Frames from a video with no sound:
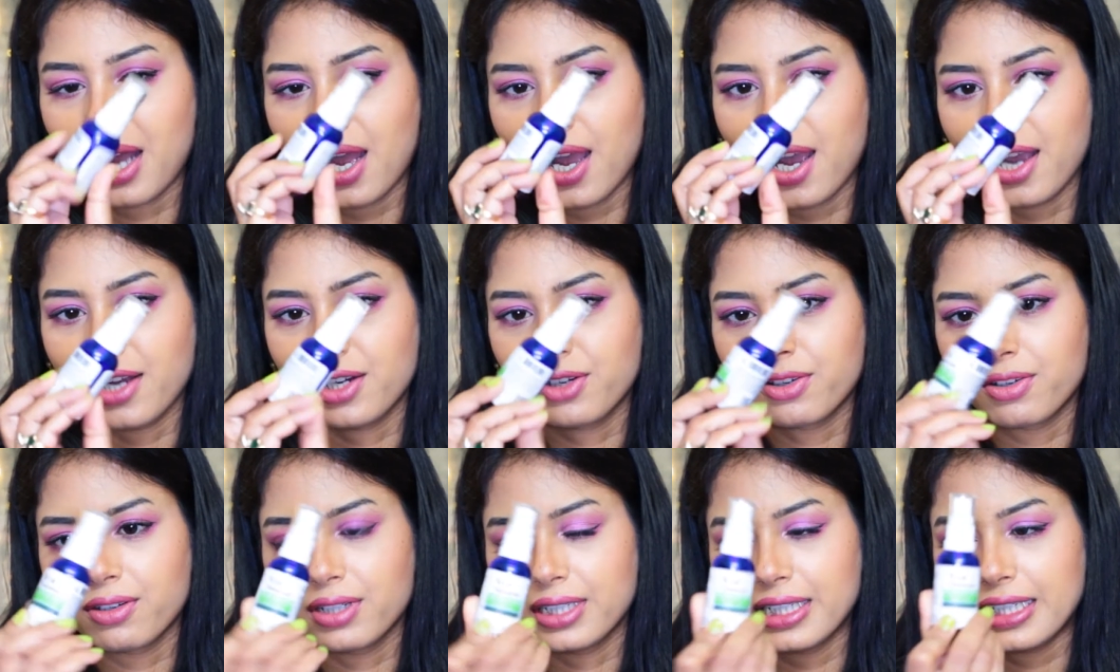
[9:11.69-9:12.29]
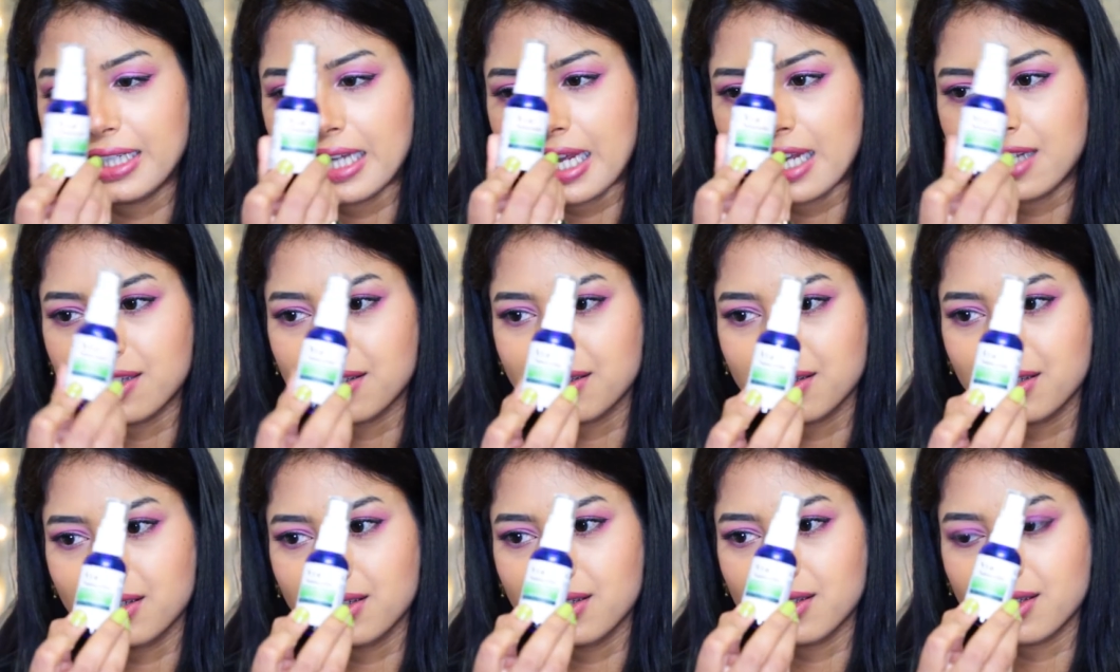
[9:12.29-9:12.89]
hyaluronic
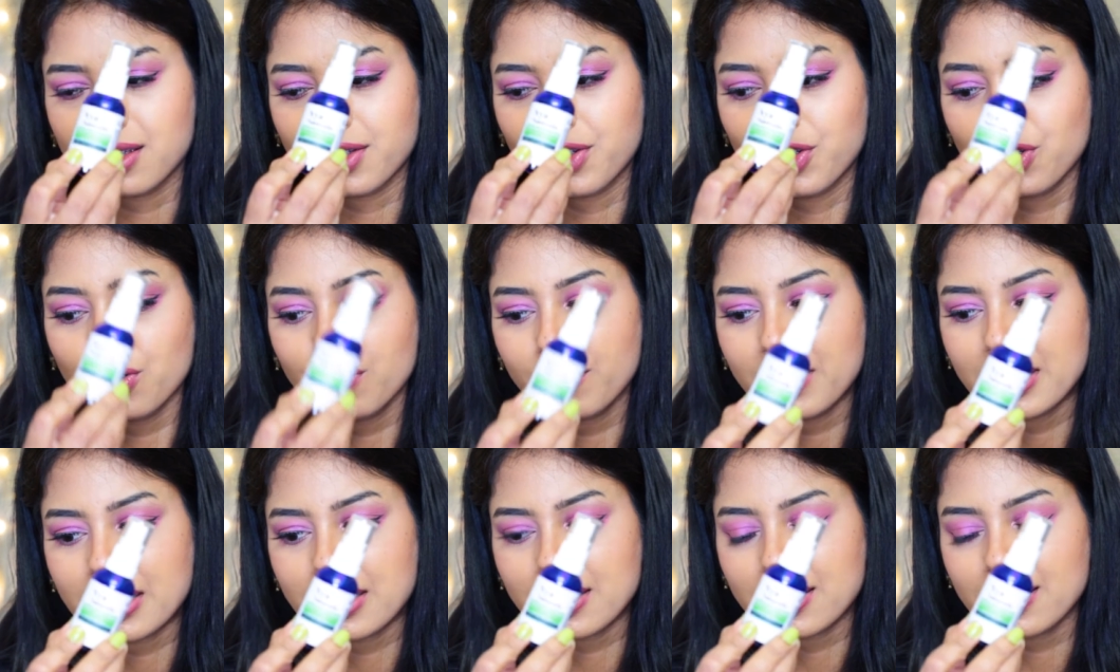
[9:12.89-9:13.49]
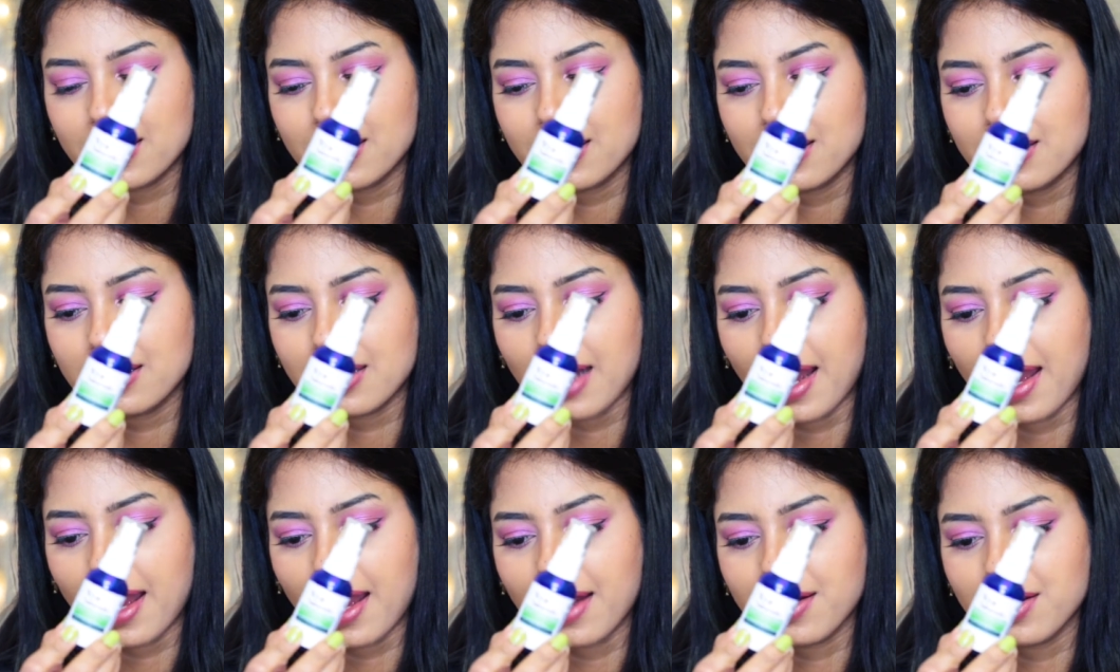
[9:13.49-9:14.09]
acid is a humectant
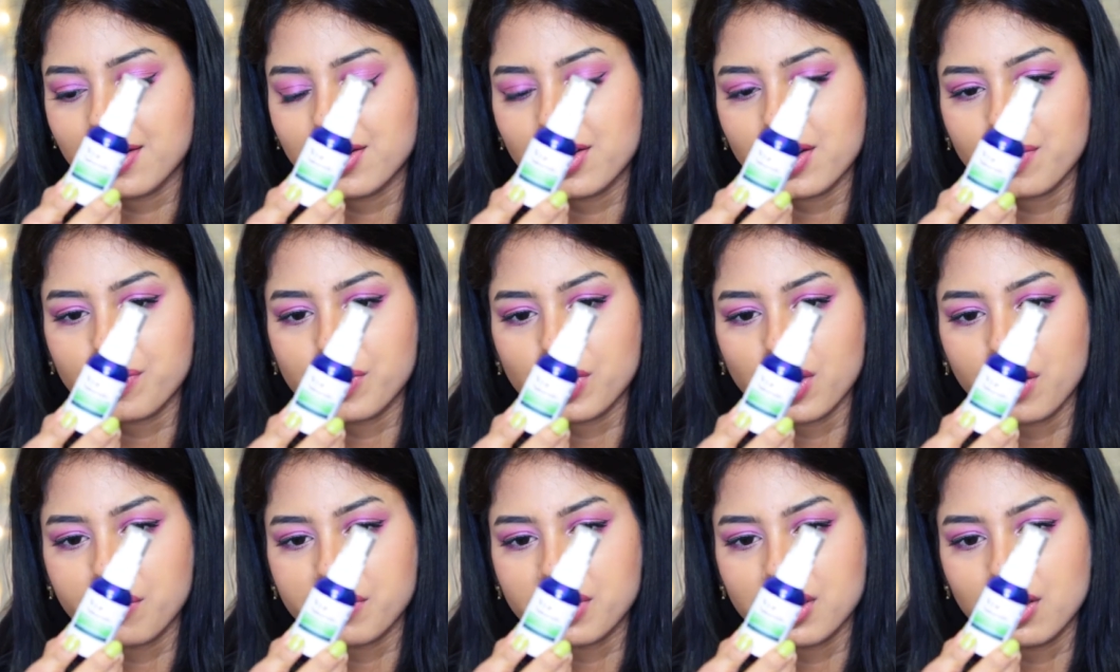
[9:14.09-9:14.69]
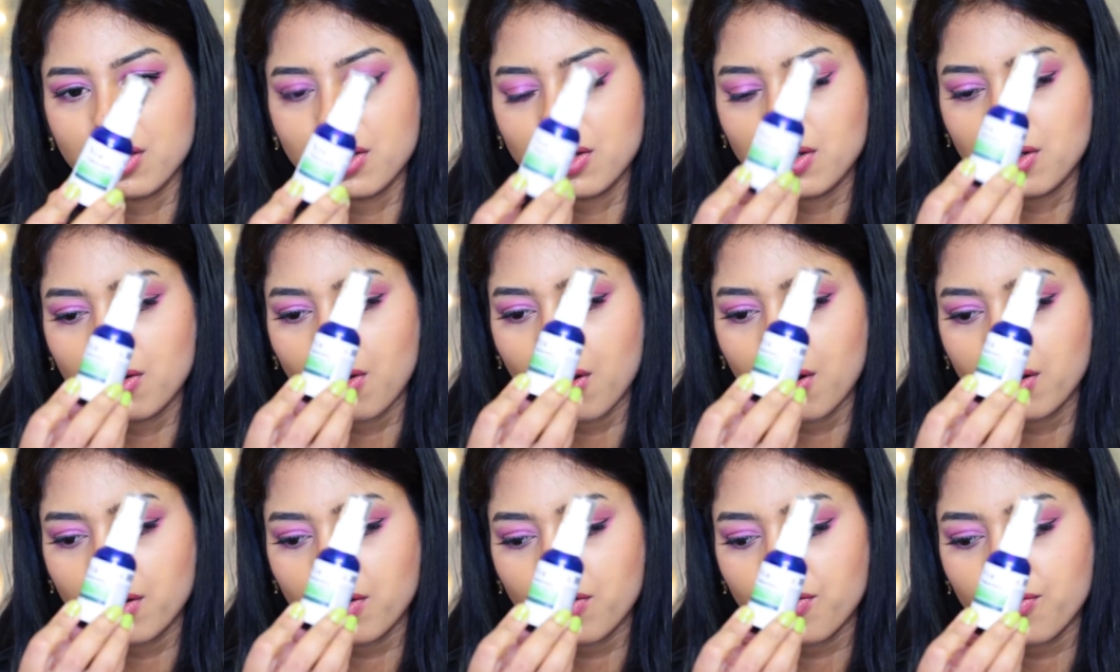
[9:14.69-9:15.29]
and it absorbs a
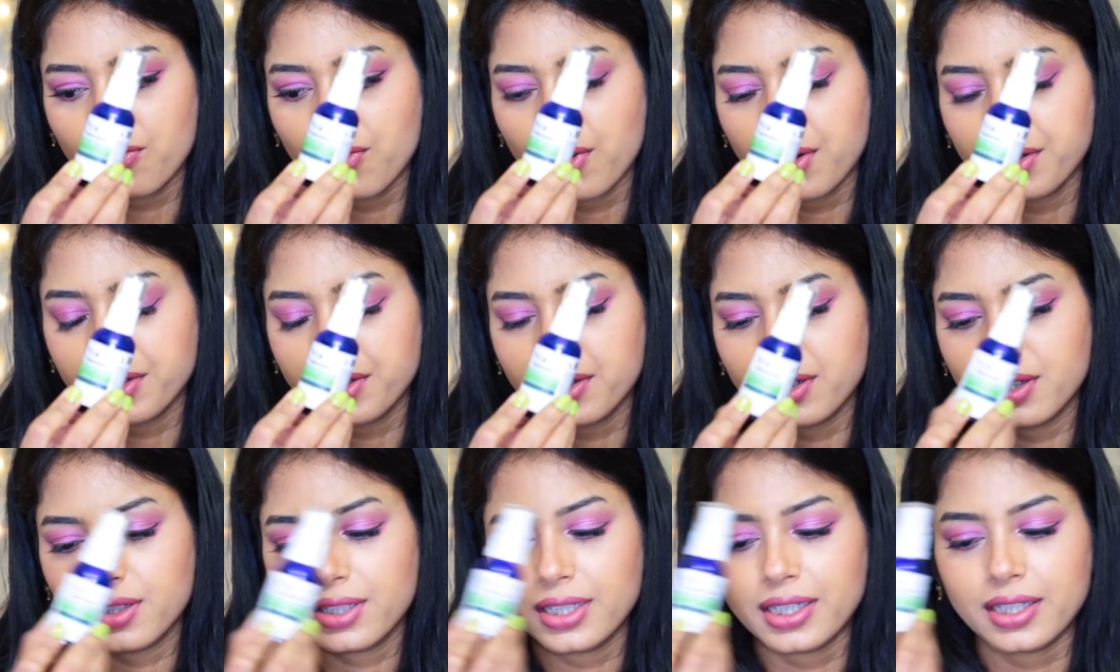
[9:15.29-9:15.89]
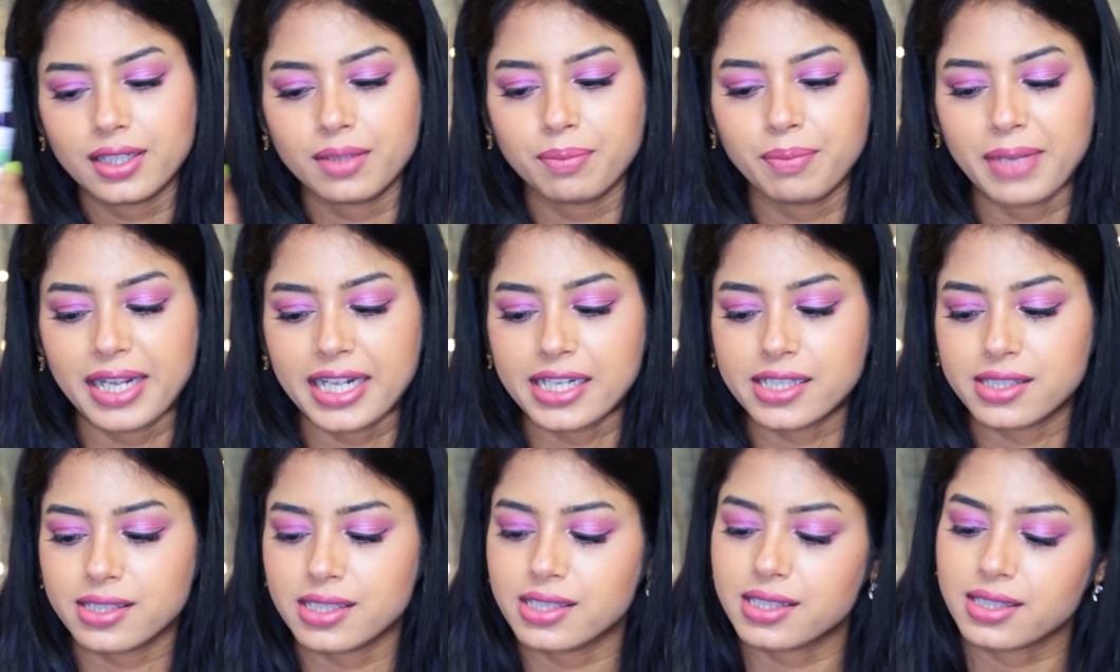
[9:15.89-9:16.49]
lot of water, it
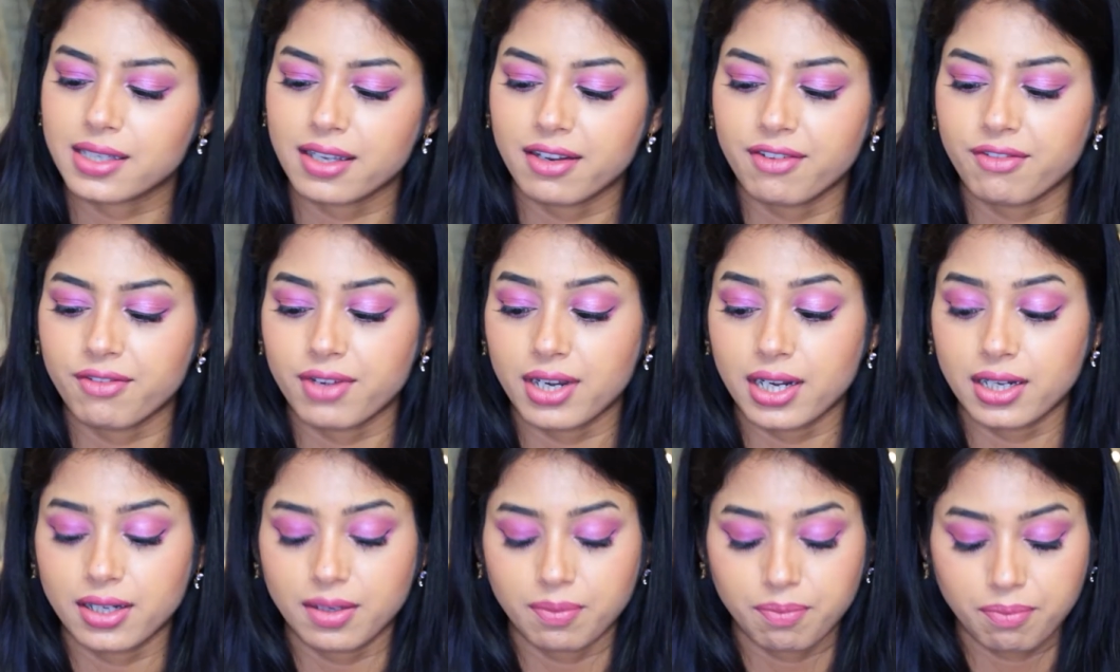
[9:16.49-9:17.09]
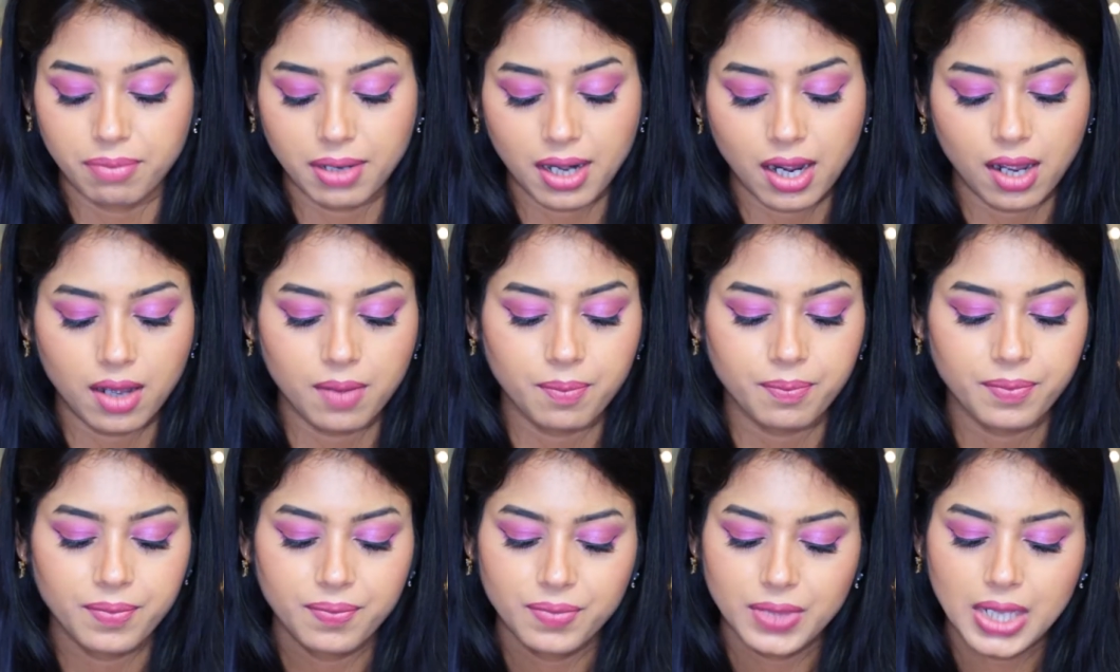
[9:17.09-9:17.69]
makes the skin really
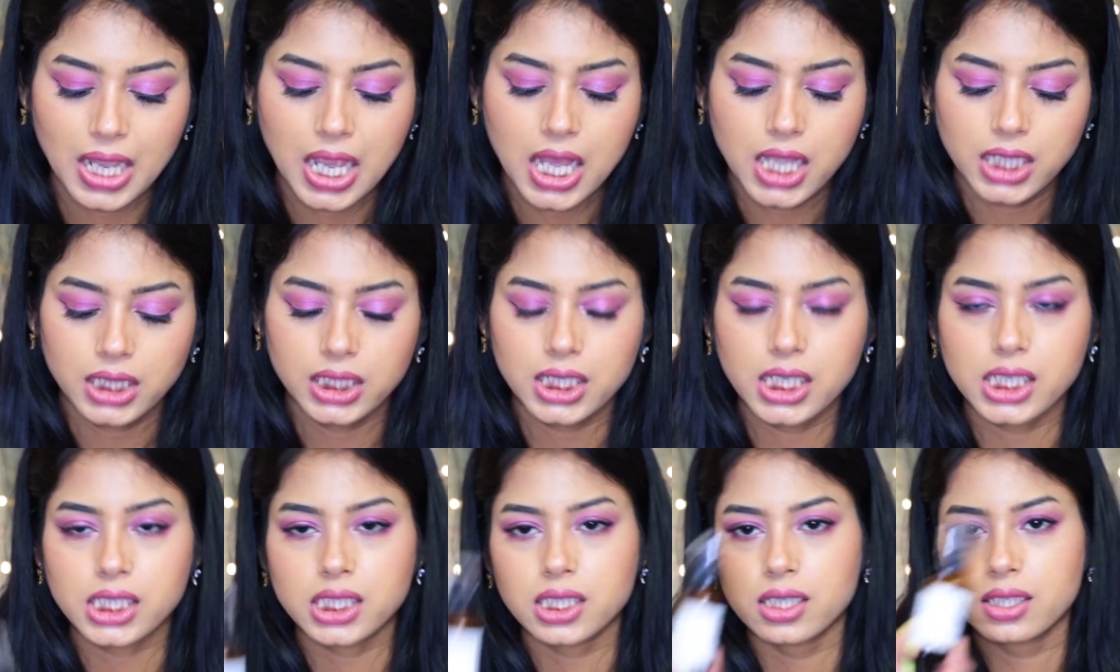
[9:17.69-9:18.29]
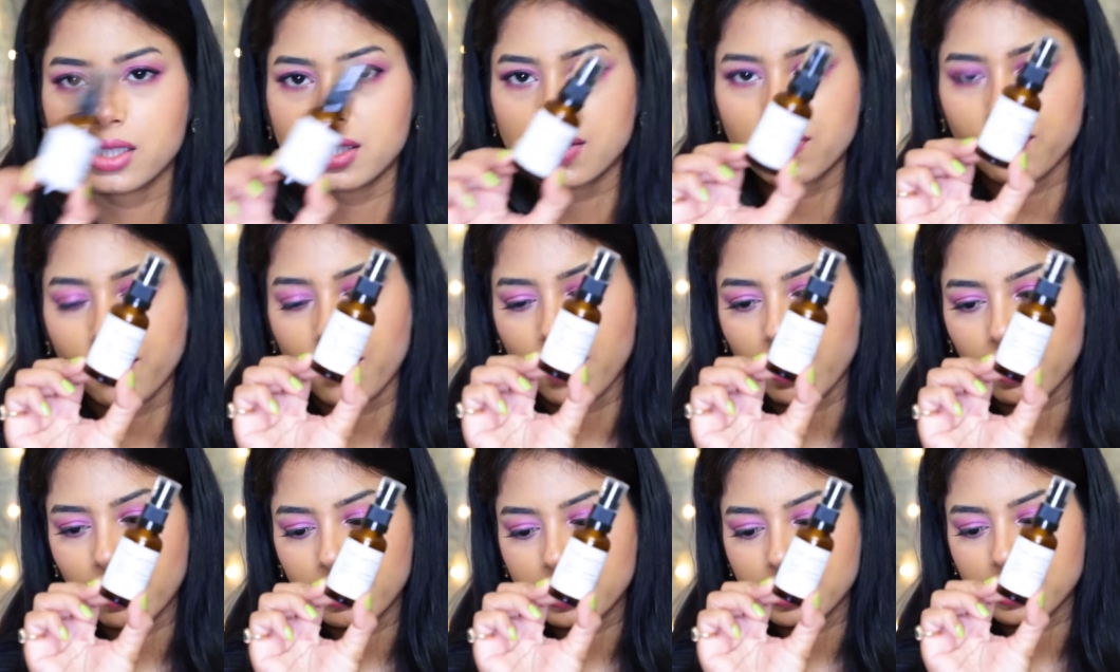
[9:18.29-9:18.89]
plump. This is
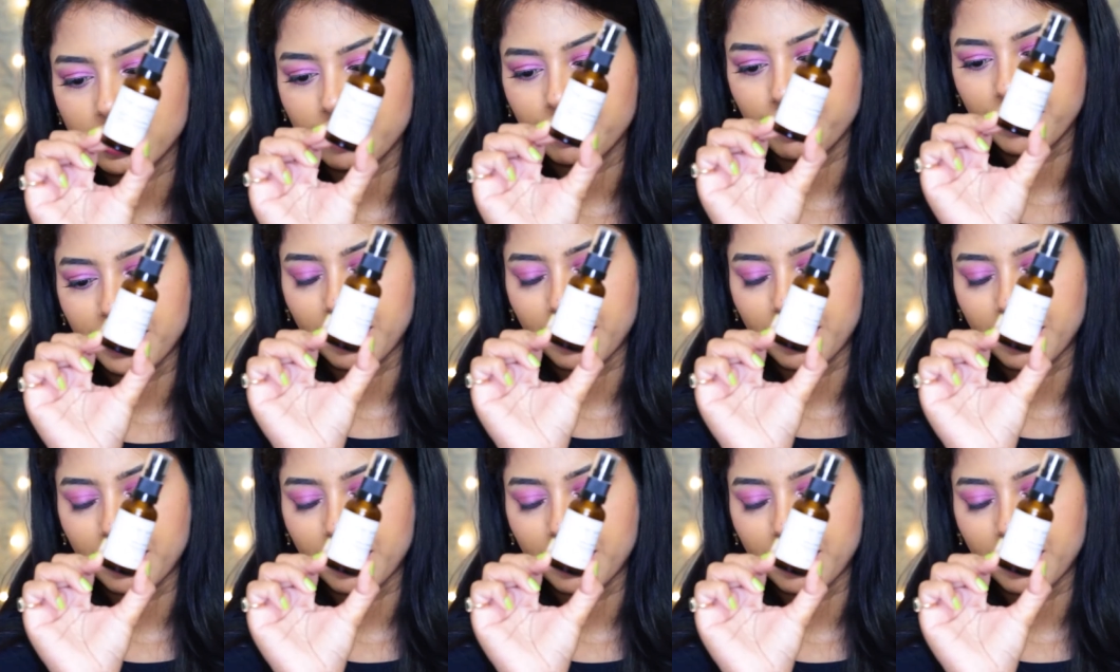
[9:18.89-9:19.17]
for some